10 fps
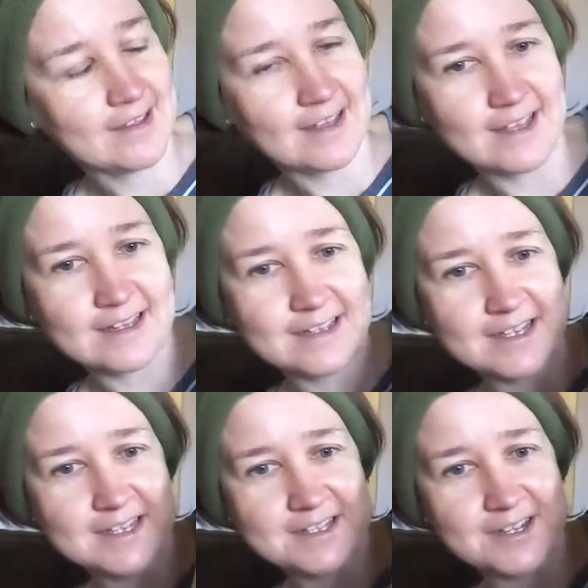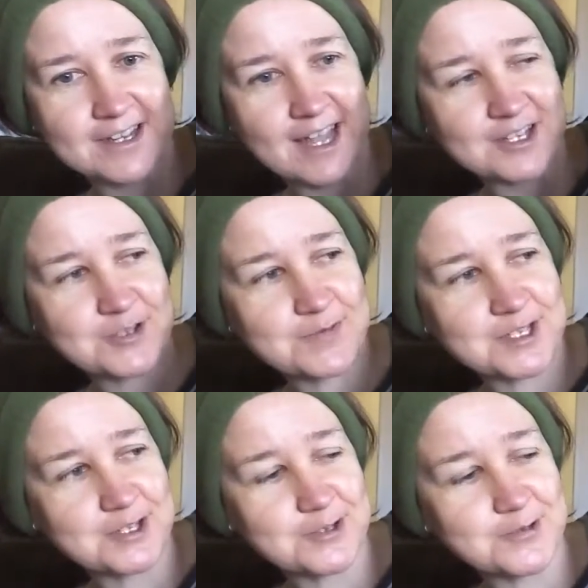And um, I think he's going to catch him,
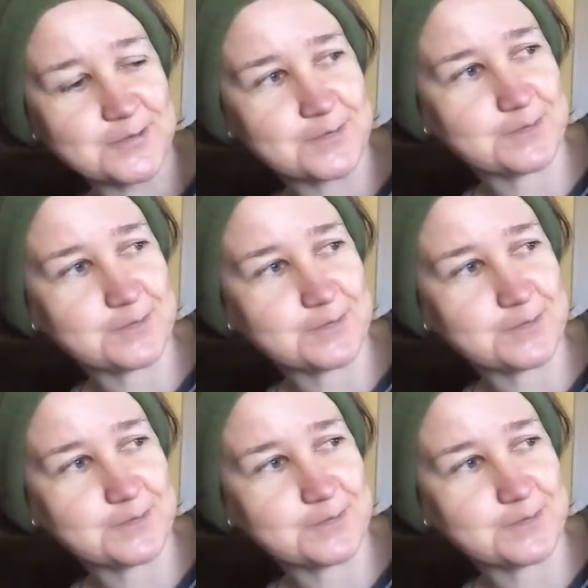do you?